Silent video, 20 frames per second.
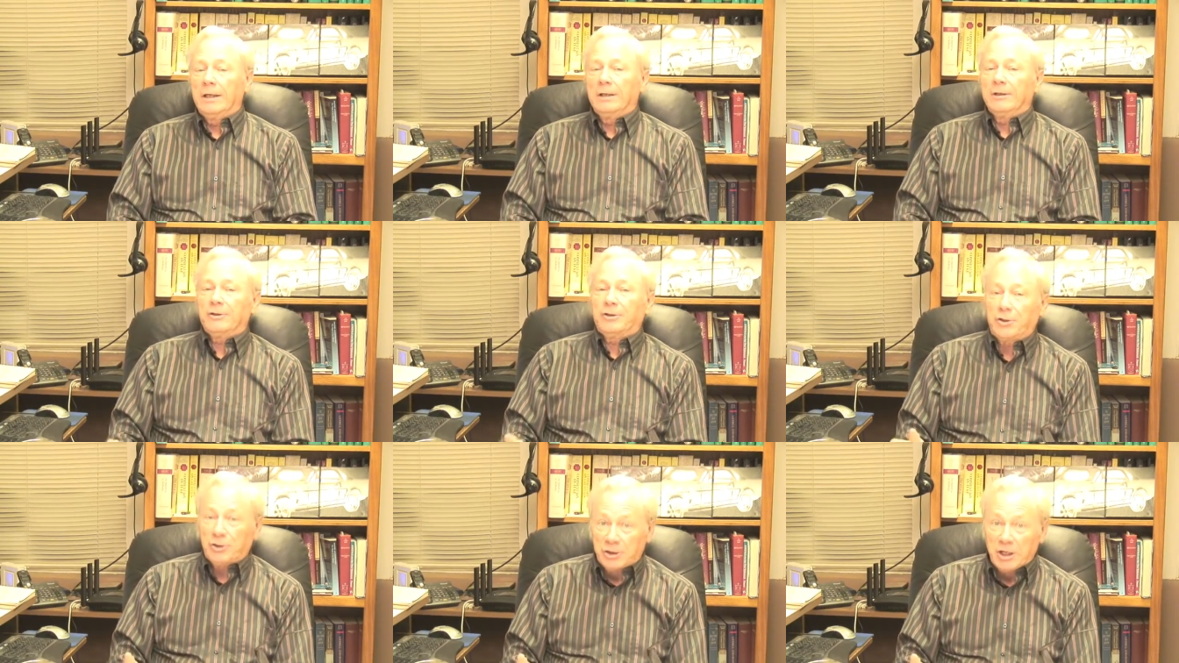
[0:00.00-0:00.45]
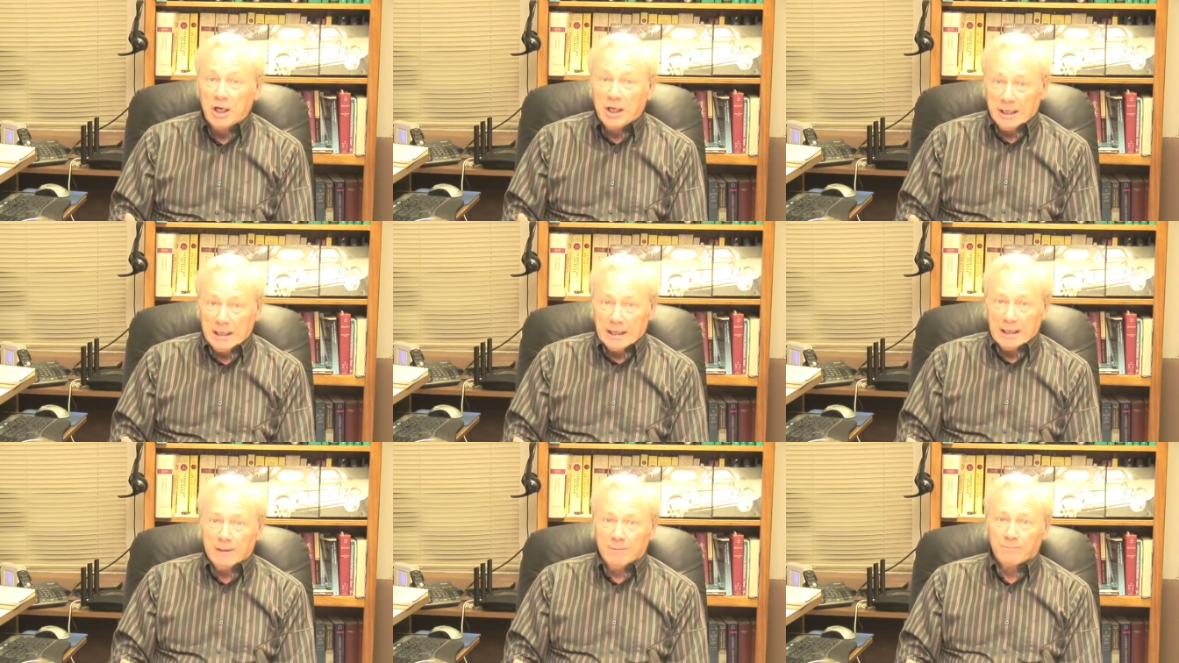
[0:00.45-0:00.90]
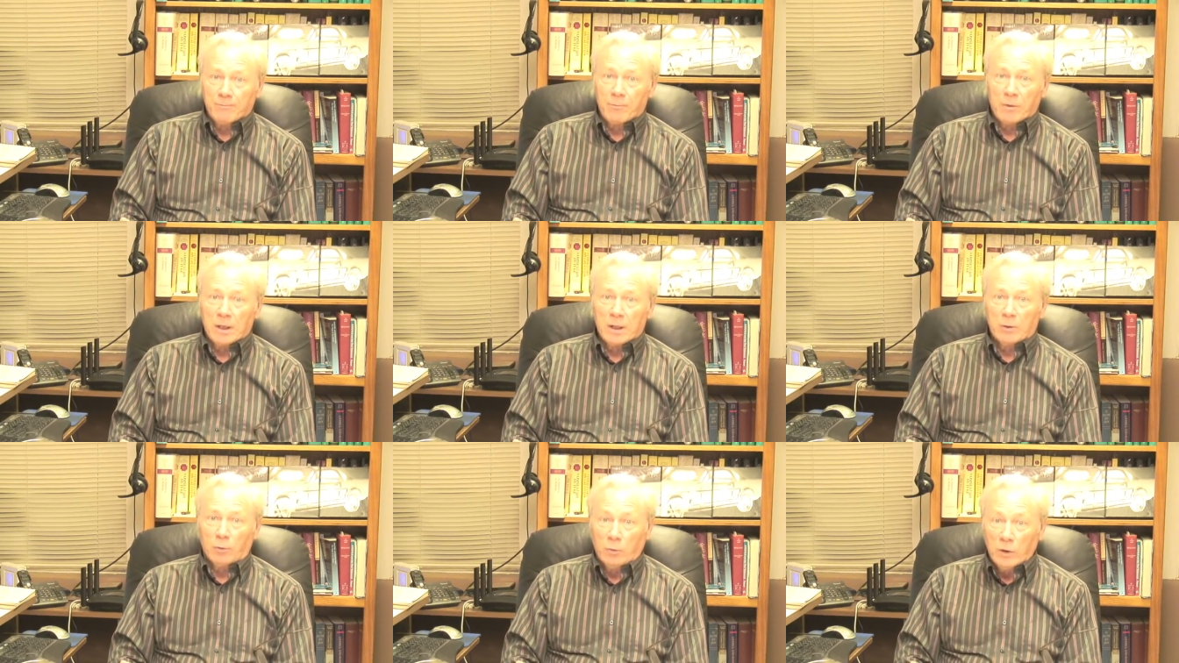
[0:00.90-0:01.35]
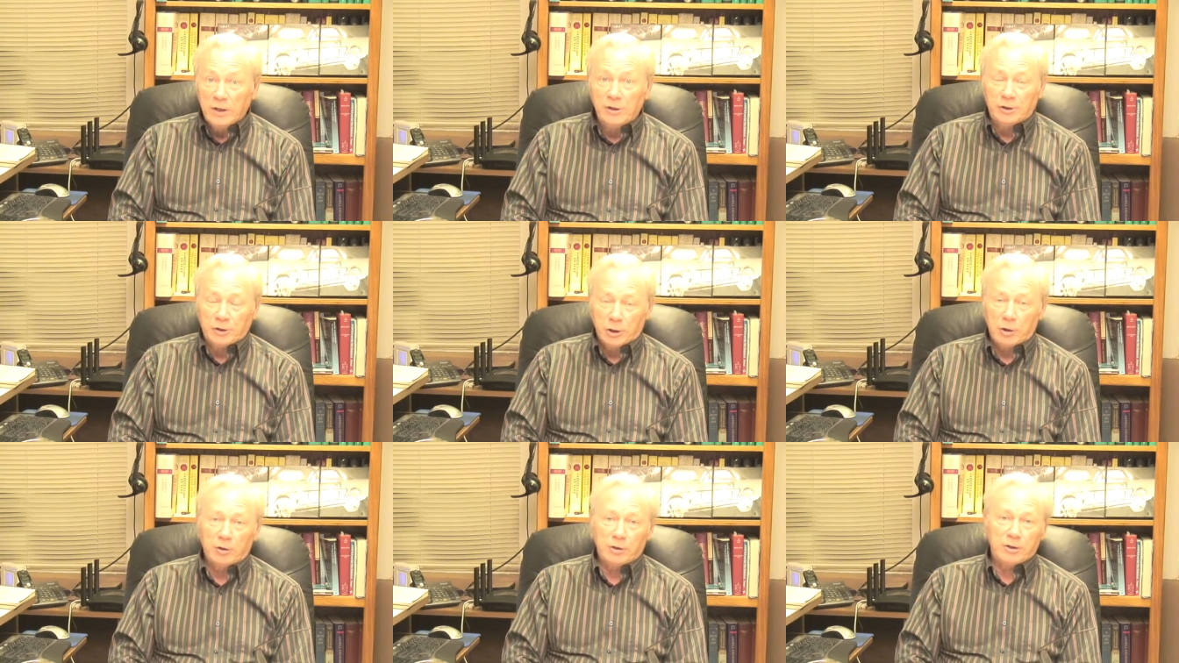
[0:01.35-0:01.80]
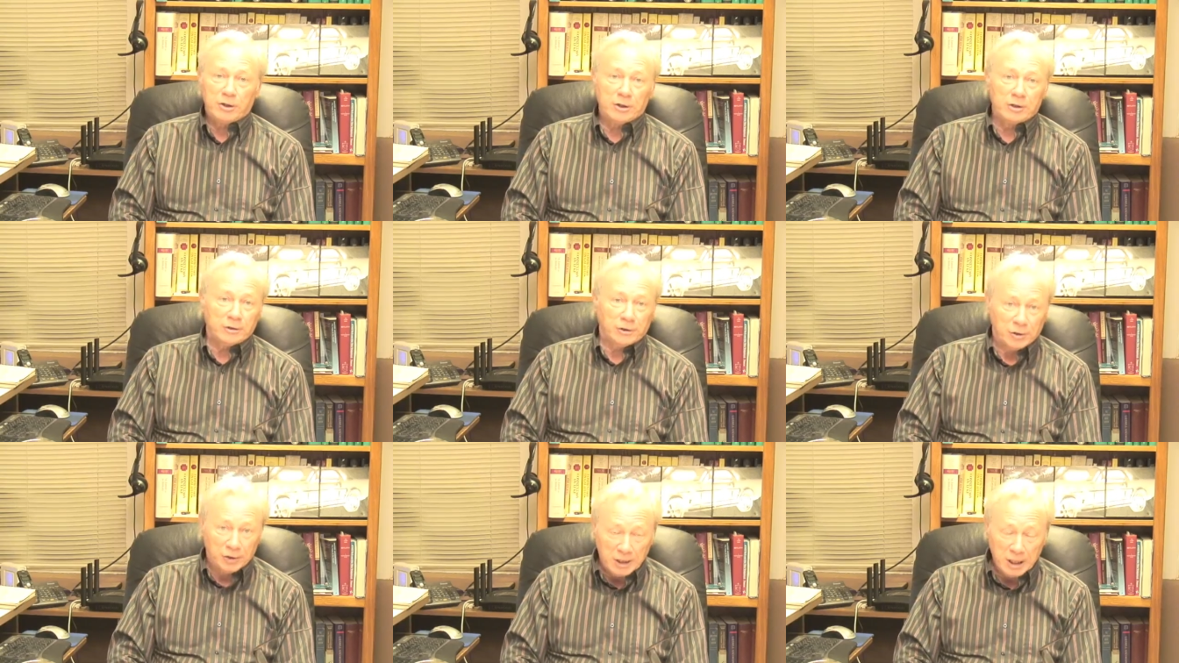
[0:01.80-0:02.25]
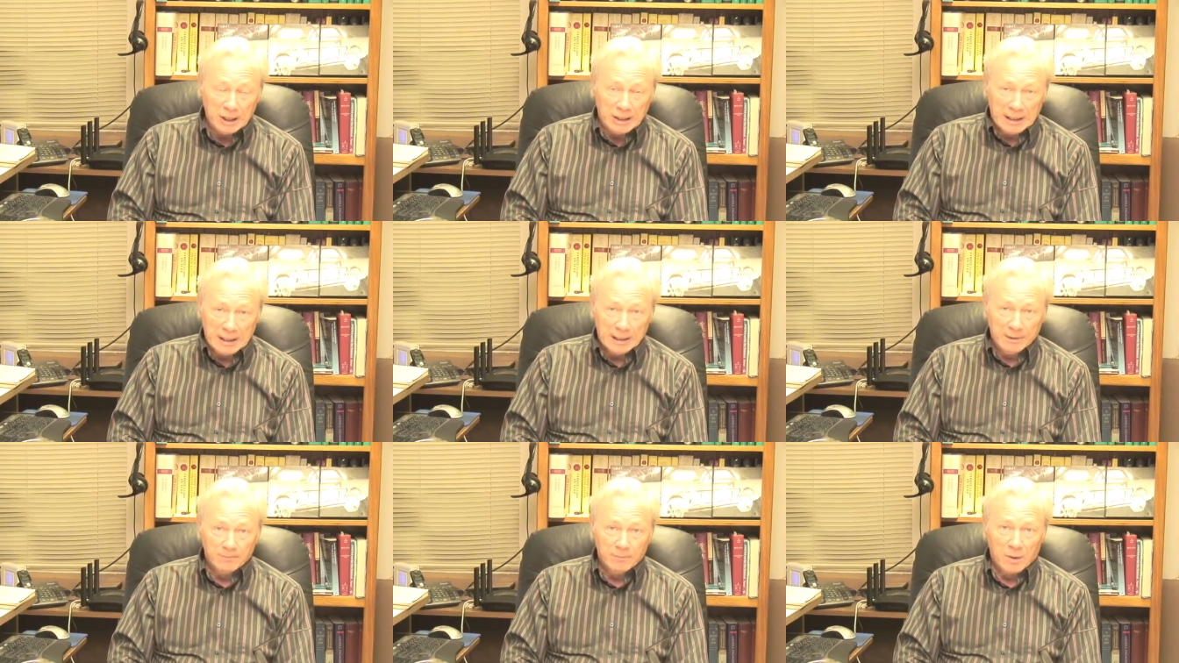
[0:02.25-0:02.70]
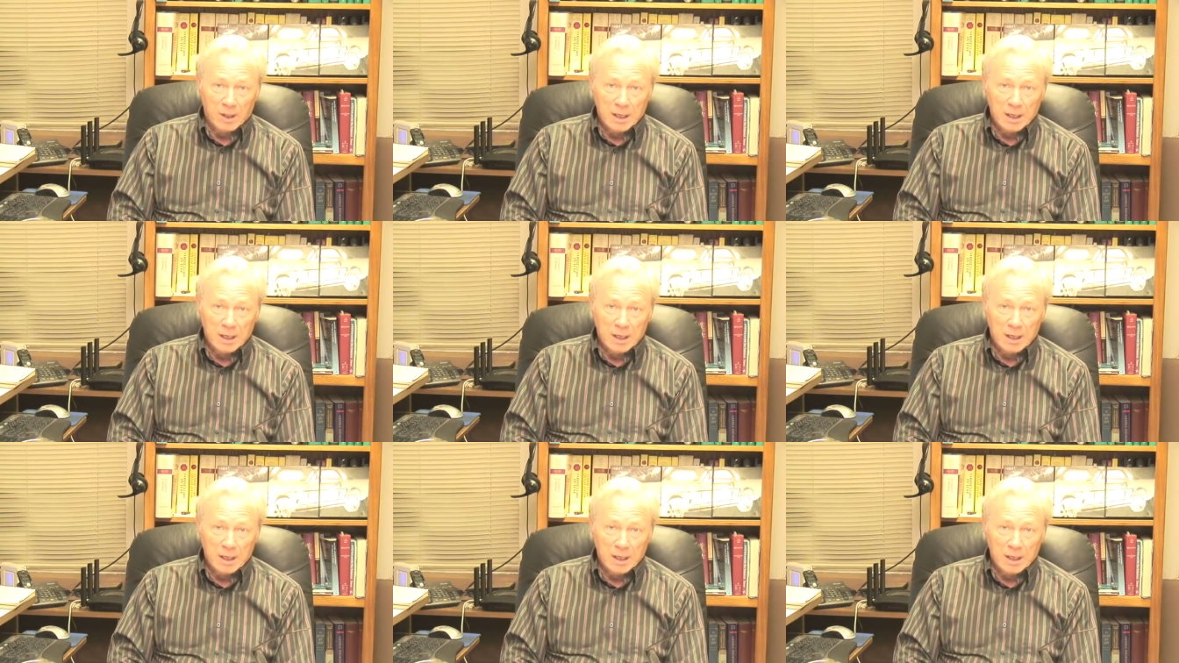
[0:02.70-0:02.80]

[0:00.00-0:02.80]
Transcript: study, research study.